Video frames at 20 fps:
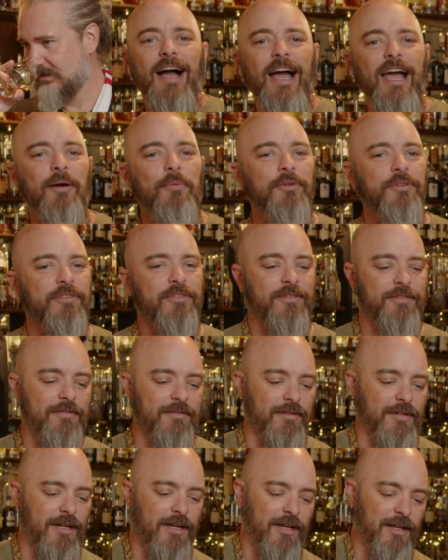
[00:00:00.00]
I'm
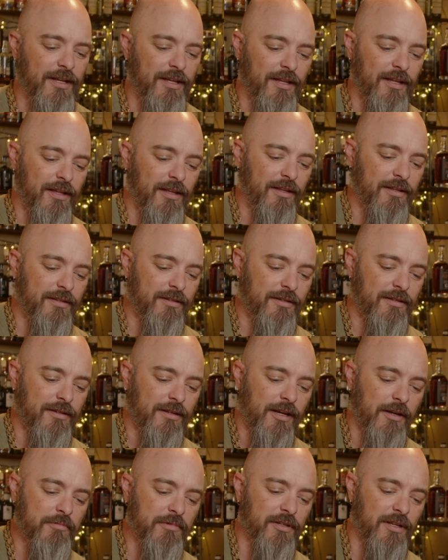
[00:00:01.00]
glad.
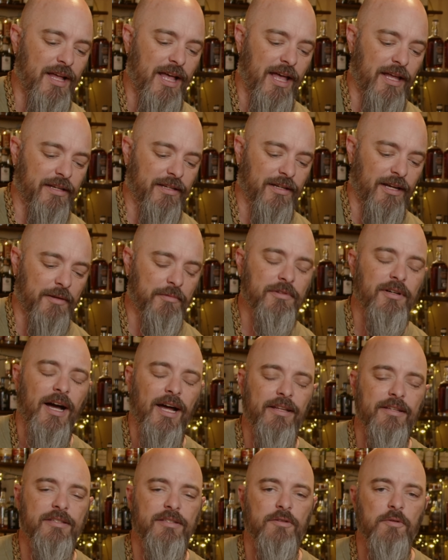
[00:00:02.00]
I'm
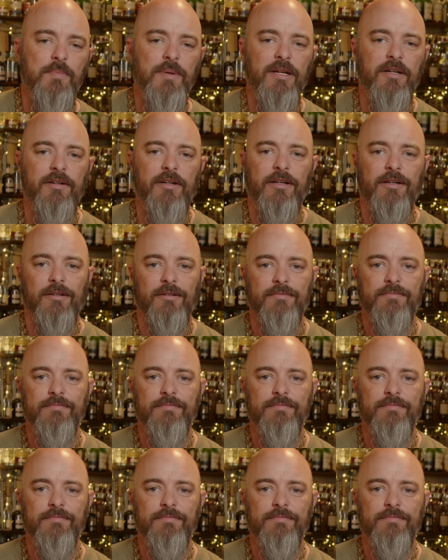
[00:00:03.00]
glad it's superior.